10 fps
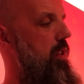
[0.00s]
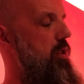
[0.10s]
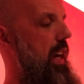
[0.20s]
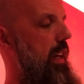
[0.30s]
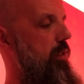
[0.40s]
the
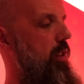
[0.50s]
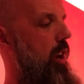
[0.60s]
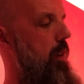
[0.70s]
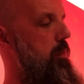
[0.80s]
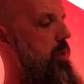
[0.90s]
jack of
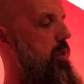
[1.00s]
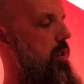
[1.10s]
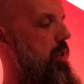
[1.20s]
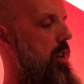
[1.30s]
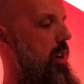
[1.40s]
clubs,
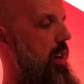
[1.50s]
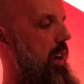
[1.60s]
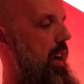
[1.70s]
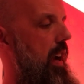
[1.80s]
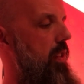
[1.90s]

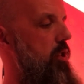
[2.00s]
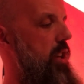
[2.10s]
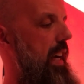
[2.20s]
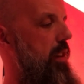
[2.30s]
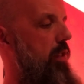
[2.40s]
and the
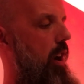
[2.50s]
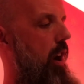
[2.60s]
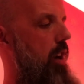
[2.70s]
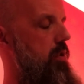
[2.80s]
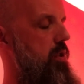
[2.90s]
jack of
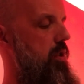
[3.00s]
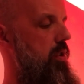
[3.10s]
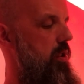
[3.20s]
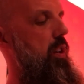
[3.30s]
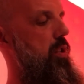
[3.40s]

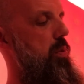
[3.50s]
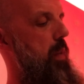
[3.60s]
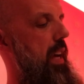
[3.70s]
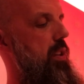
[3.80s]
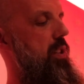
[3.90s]
hearts.
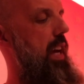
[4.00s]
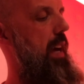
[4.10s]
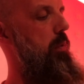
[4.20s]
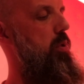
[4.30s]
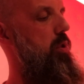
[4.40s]
Spades,
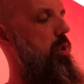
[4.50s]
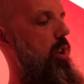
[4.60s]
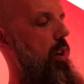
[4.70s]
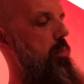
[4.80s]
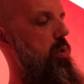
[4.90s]
diamonds,
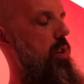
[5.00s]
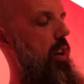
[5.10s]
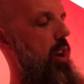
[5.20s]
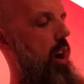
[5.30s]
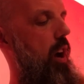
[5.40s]
clubs,
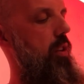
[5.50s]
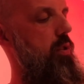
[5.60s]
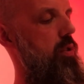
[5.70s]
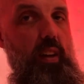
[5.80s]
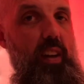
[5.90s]
and
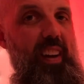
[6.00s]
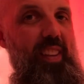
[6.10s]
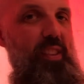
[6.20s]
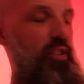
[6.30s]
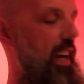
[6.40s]
hearts.
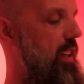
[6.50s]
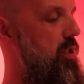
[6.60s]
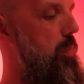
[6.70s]
The jack of